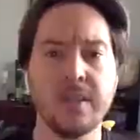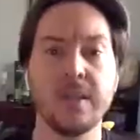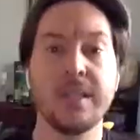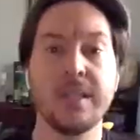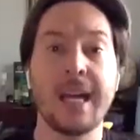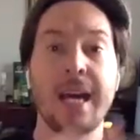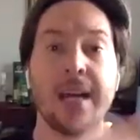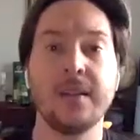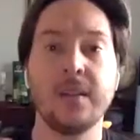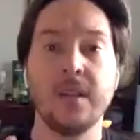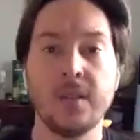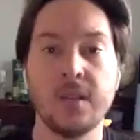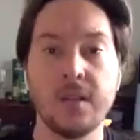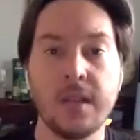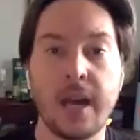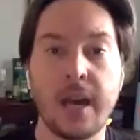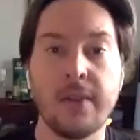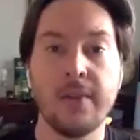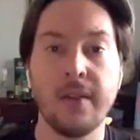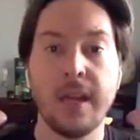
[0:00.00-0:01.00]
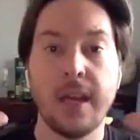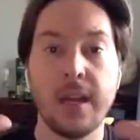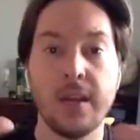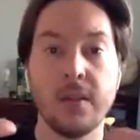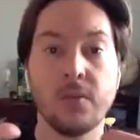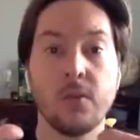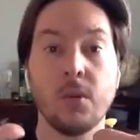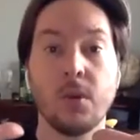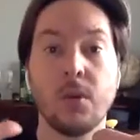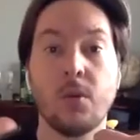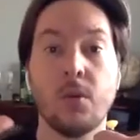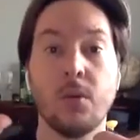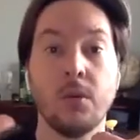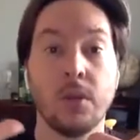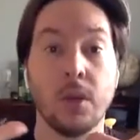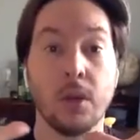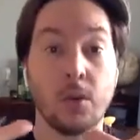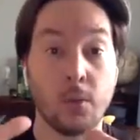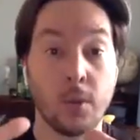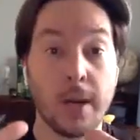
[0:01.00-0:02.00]
a tactic to navigate
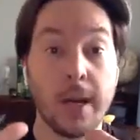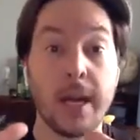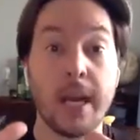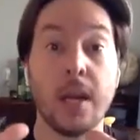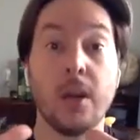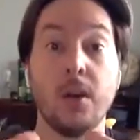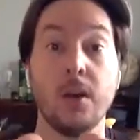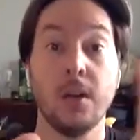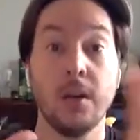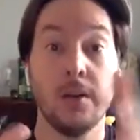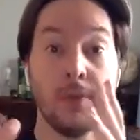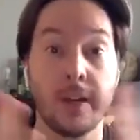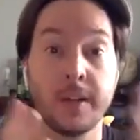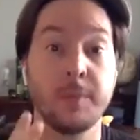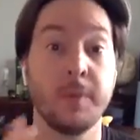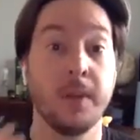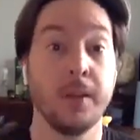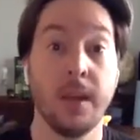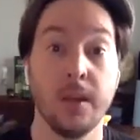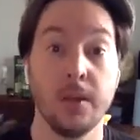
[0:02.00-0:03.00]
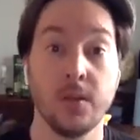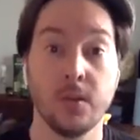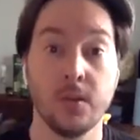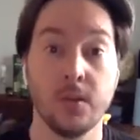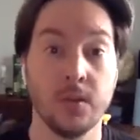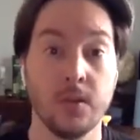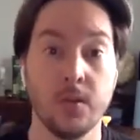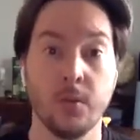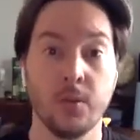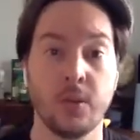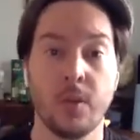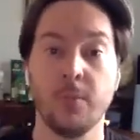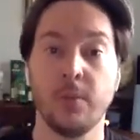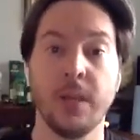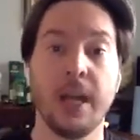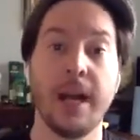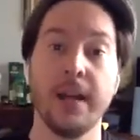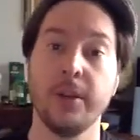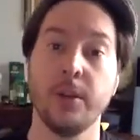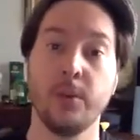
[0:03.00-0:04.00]
the gray area of expectations, which I'm
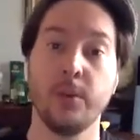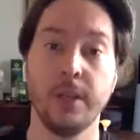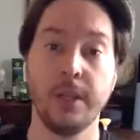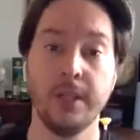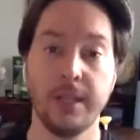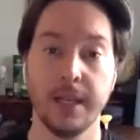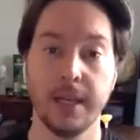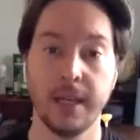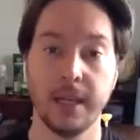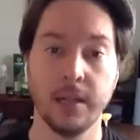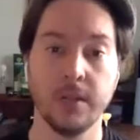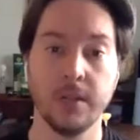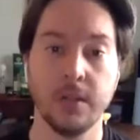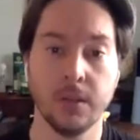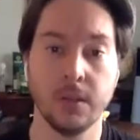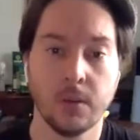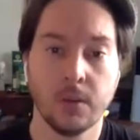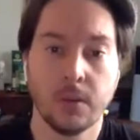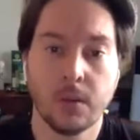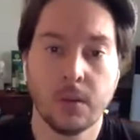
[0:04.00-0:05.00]
glad you're really digging into.